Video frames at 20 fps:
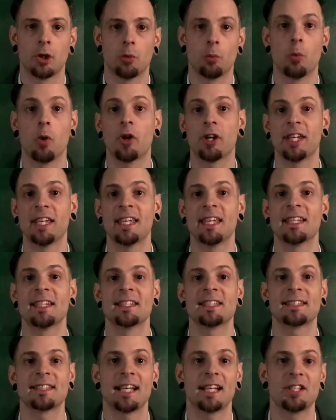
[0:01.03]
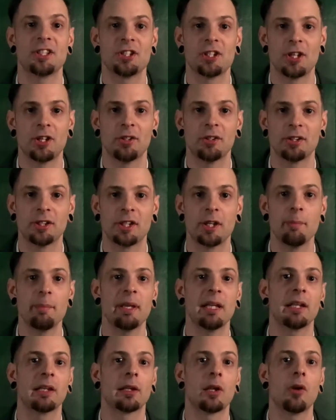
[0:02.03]
Working in the sideshow can
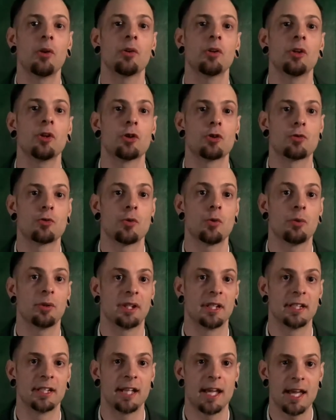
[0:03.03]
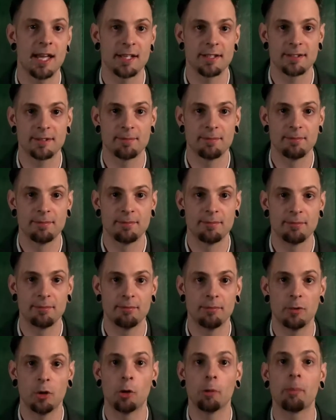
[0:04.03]
mean long, grueling days.
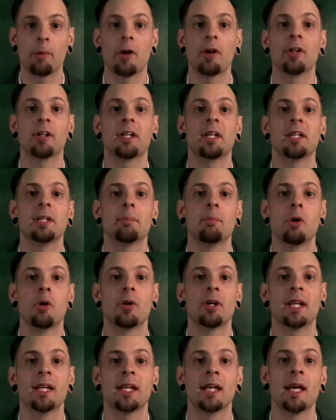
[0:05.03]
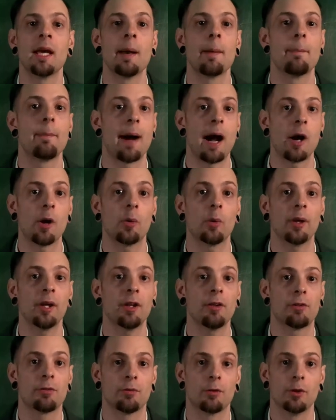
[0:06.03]
Up early in the morning, powering
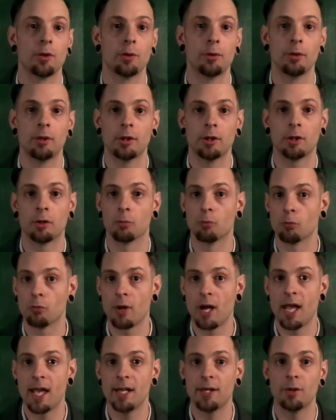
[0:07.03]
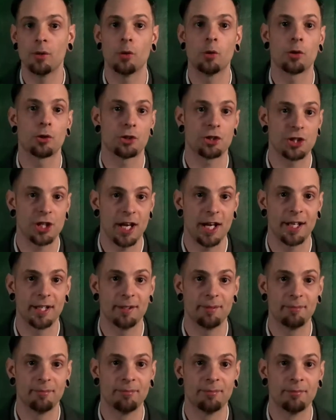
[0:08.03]
through come rain or shine,
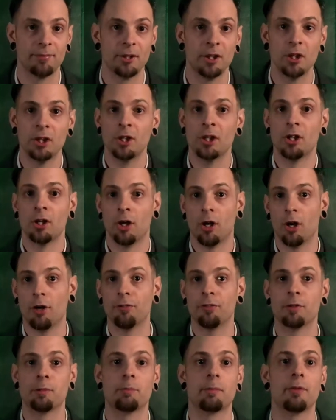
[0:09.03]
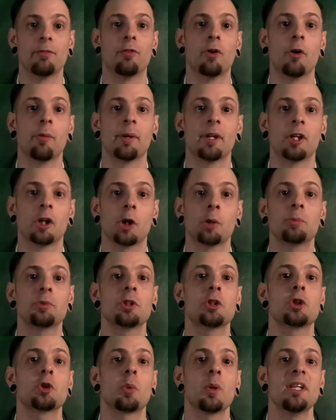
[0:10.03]
often performing up to
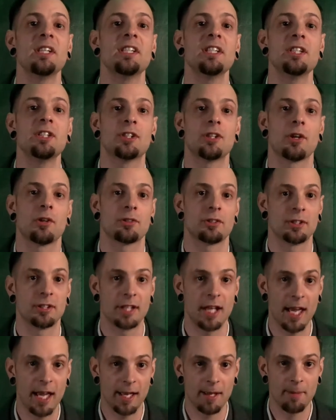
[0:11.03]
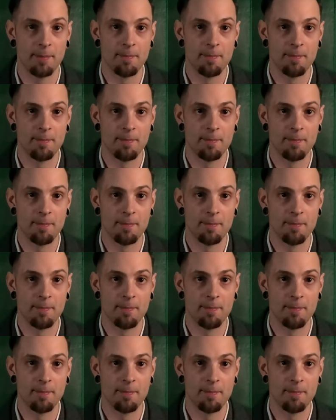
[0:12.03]
20 shows a day.